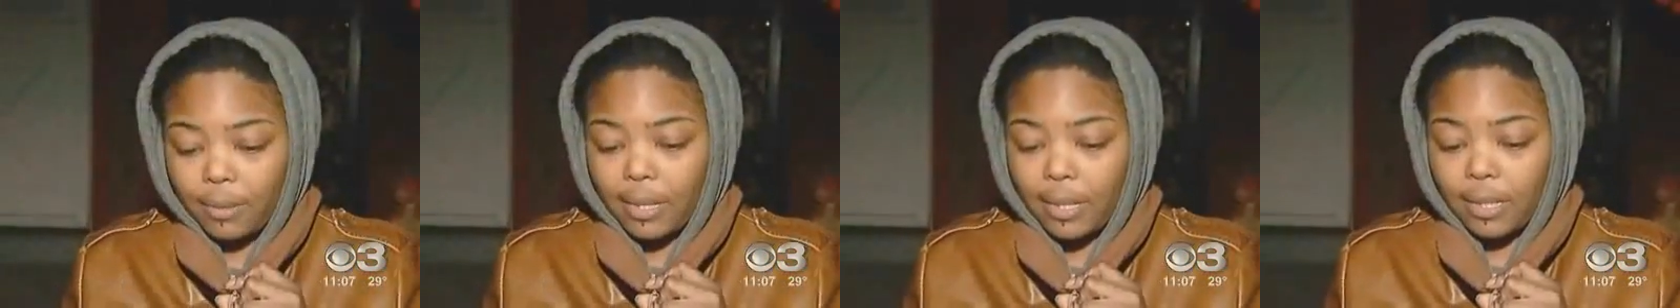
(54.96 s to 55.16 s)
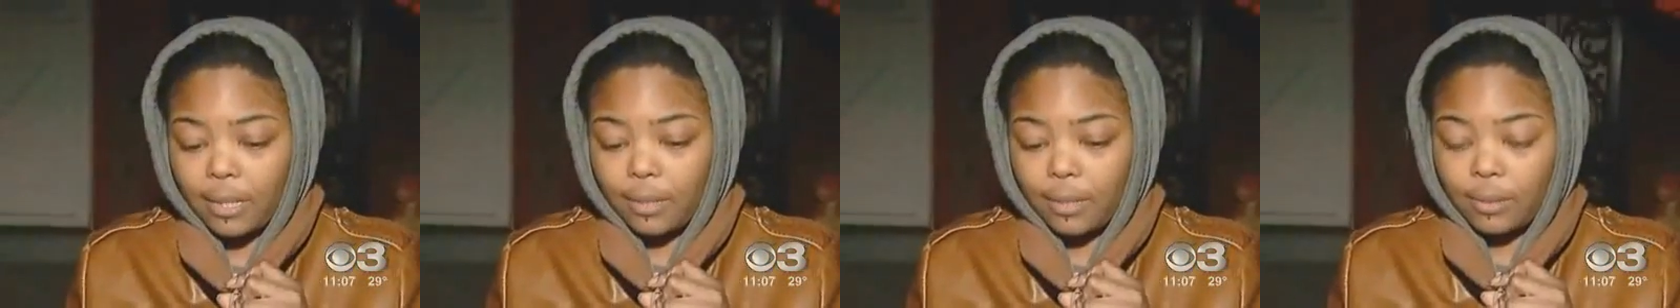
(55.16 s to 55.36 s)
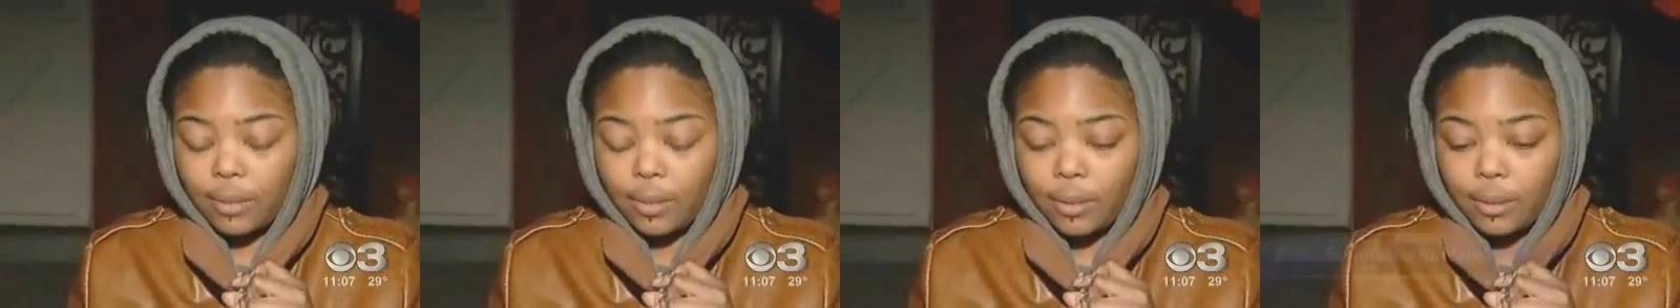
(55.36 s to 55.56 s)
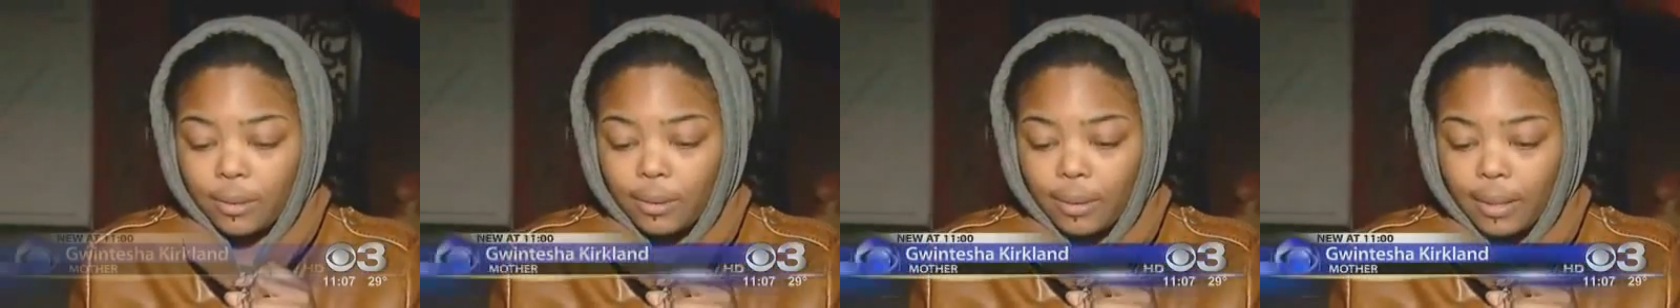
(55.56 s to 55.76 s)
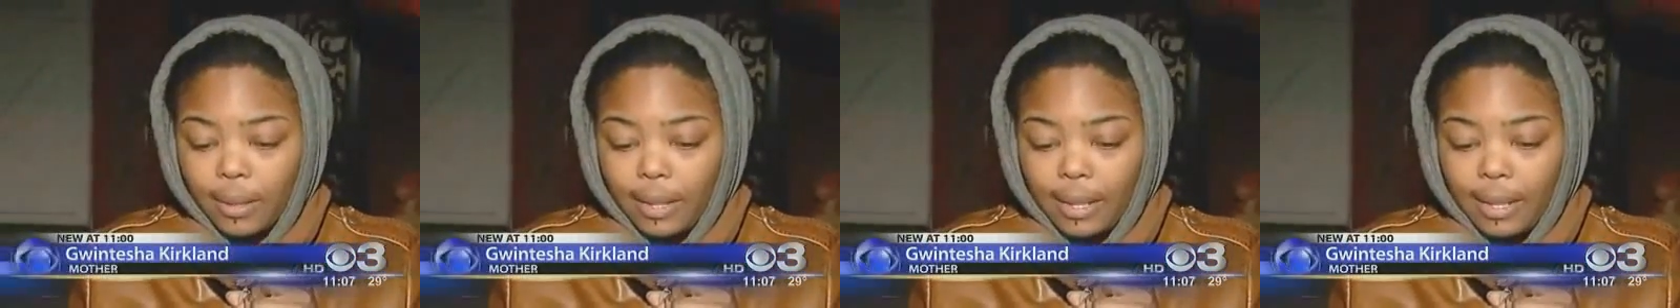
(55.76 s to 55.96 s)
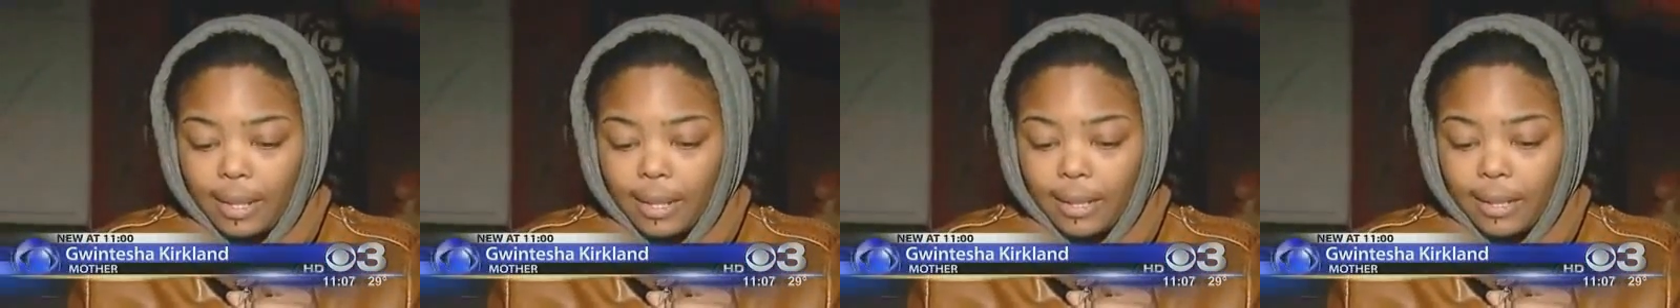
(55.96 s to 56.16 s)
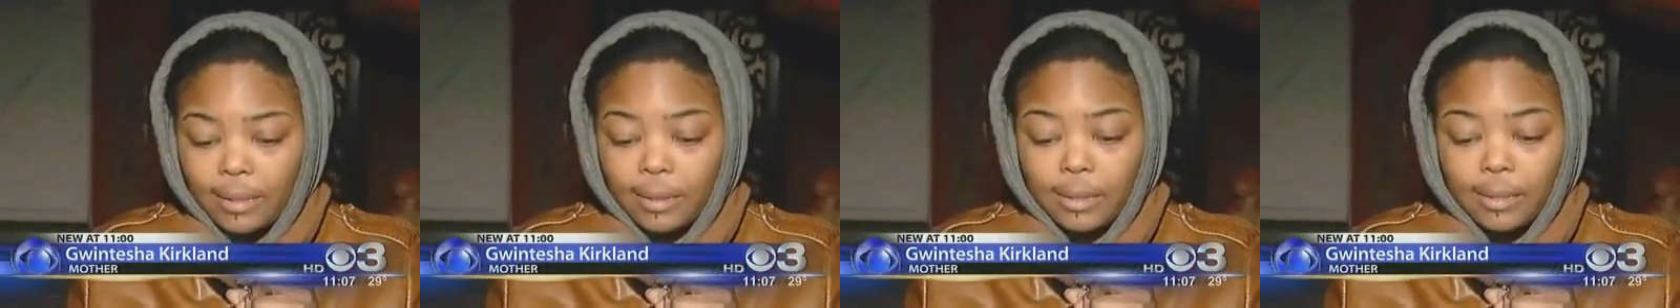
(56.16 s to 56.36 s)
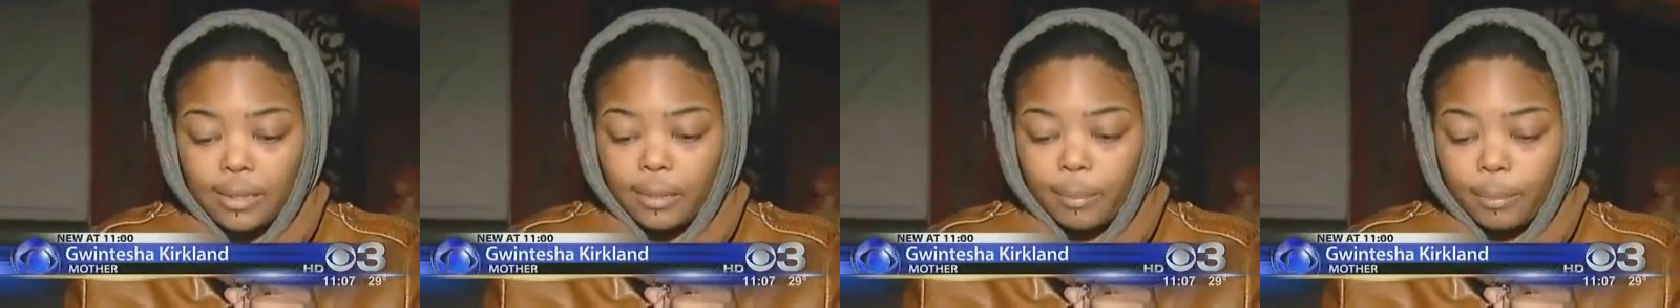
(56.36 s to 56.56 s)
think you do. And
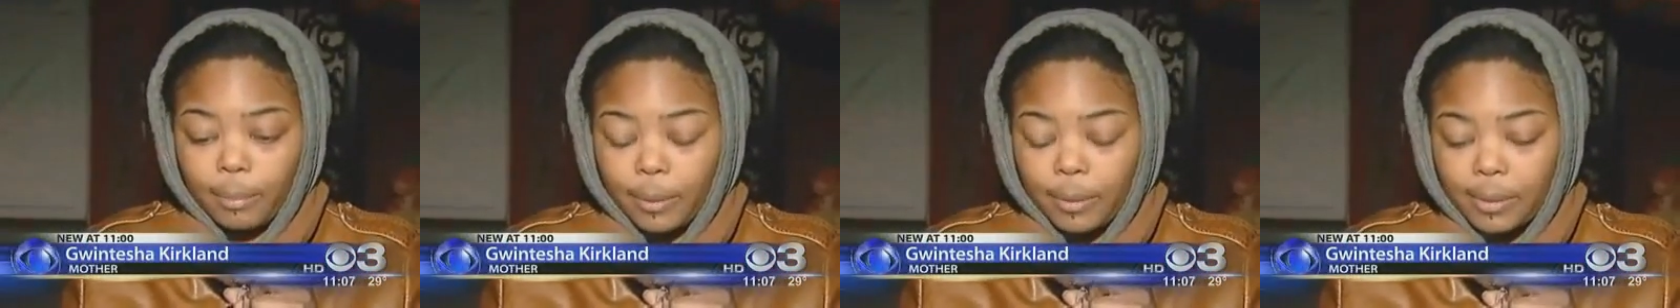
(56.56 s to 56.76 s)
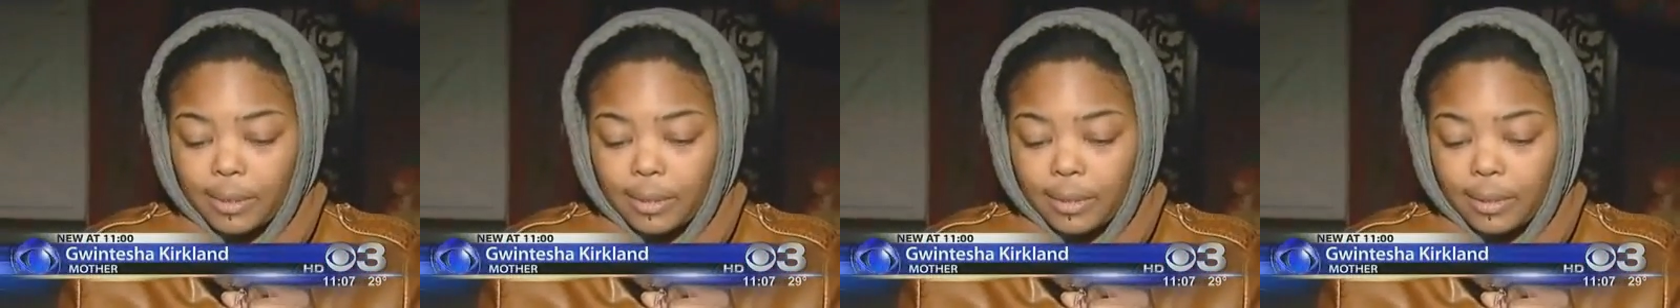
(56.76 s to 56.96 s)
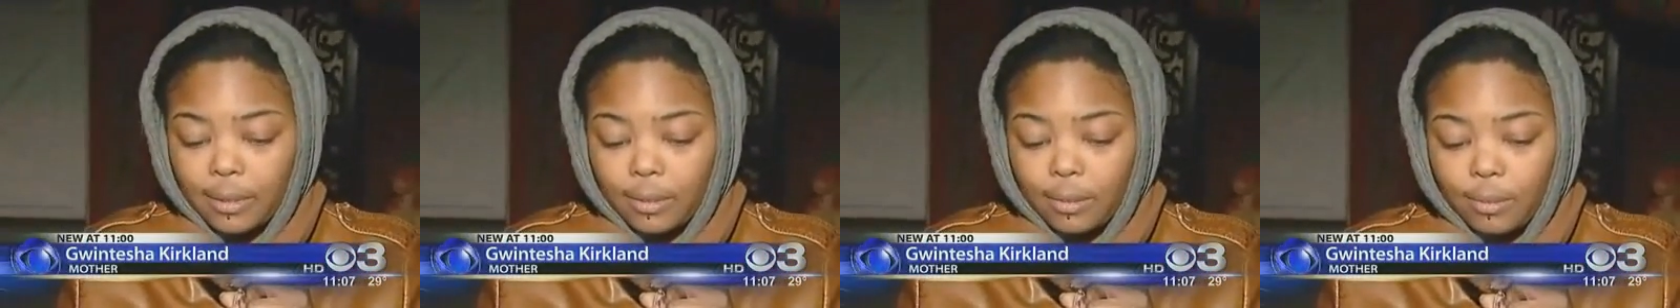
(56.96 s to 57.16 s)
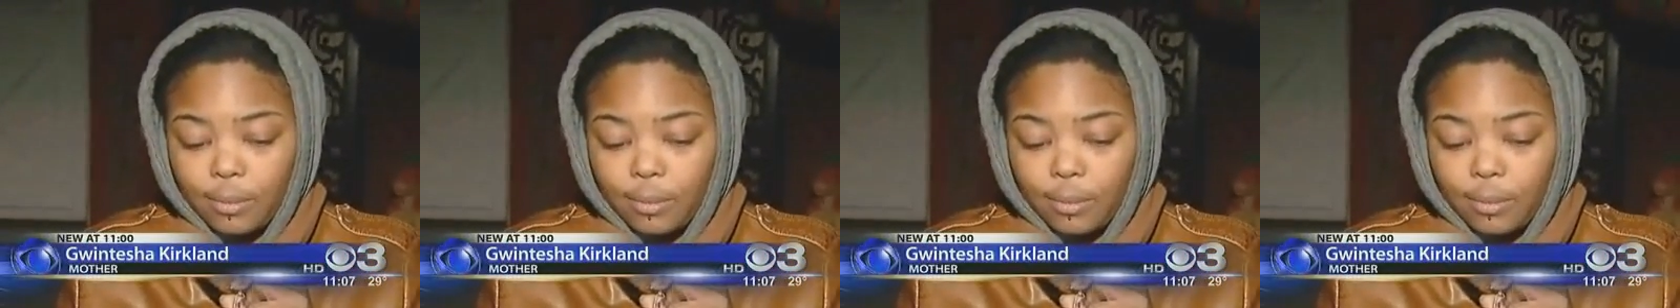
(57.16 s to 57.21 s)
this is a person